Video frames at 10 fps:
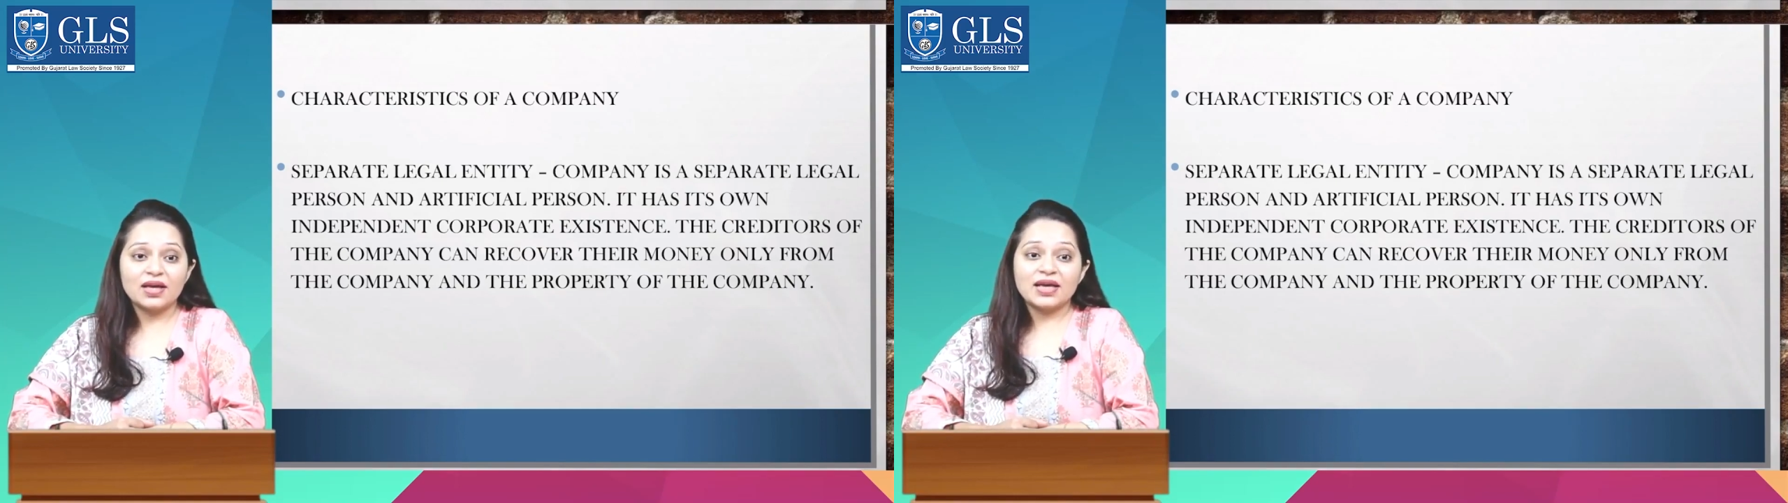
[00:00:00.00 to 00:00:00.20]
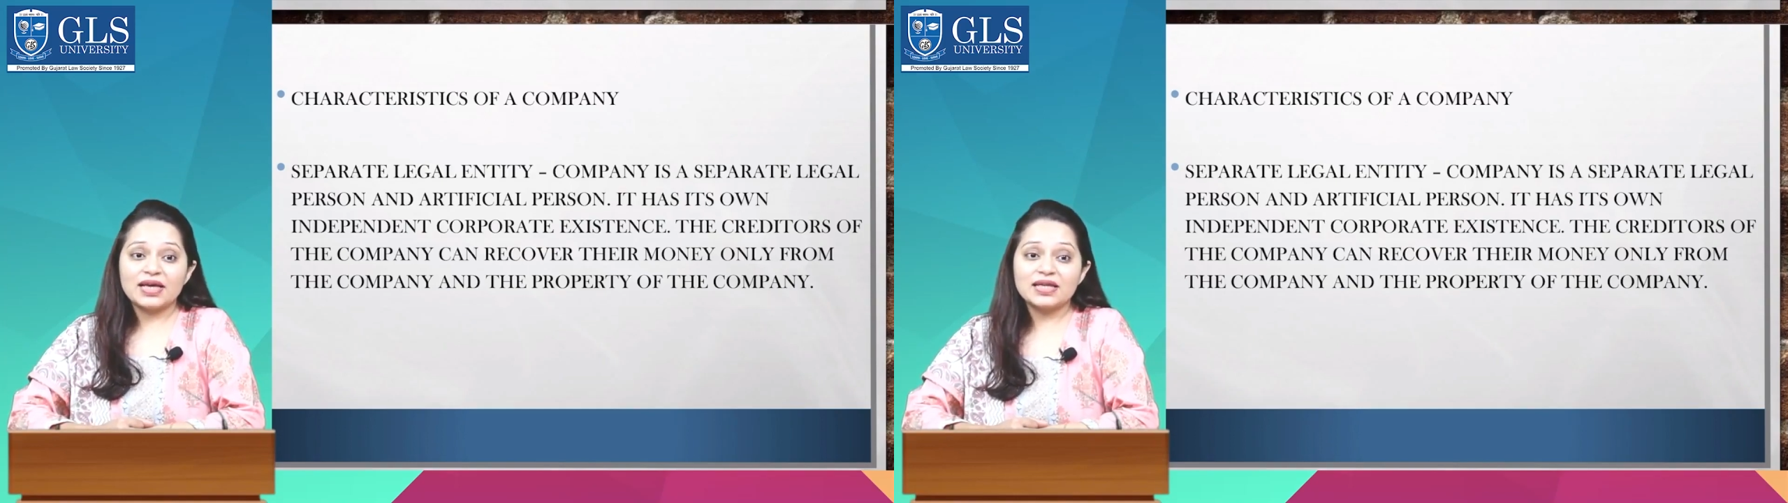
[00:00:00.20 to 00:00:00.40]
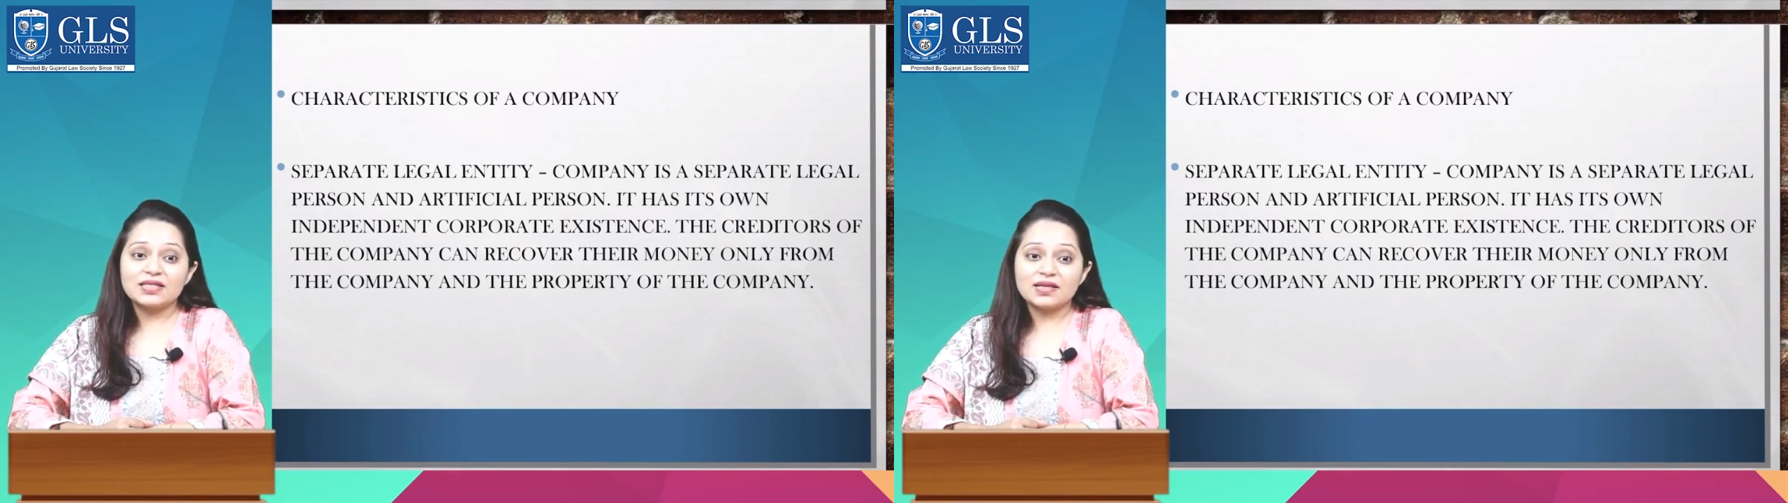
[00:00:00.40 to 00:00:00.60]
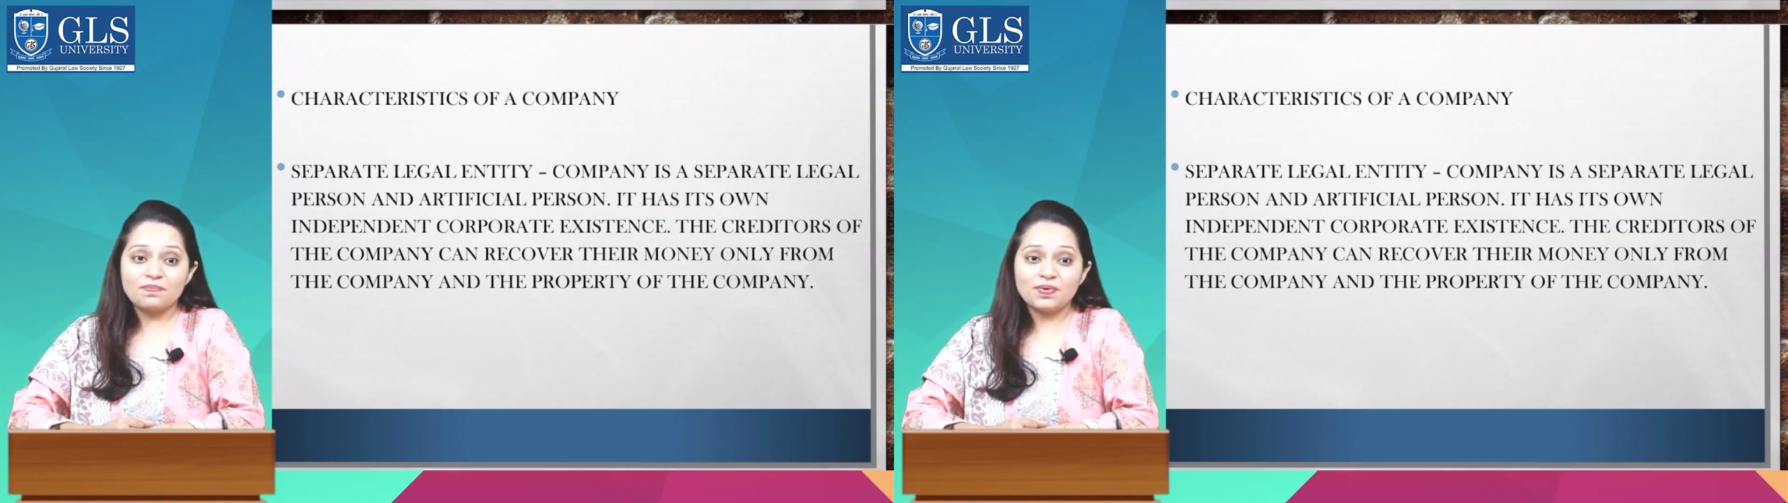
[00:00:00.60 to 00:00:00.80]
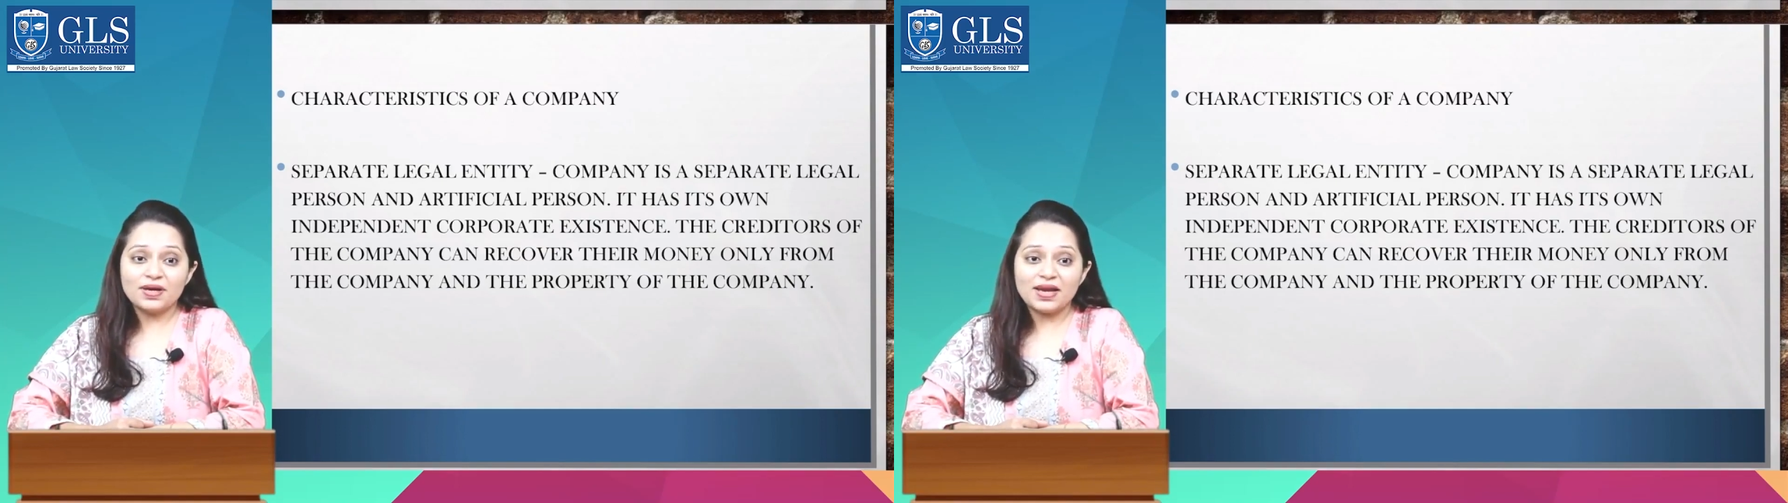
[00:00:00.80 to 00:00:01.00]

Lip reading: In simple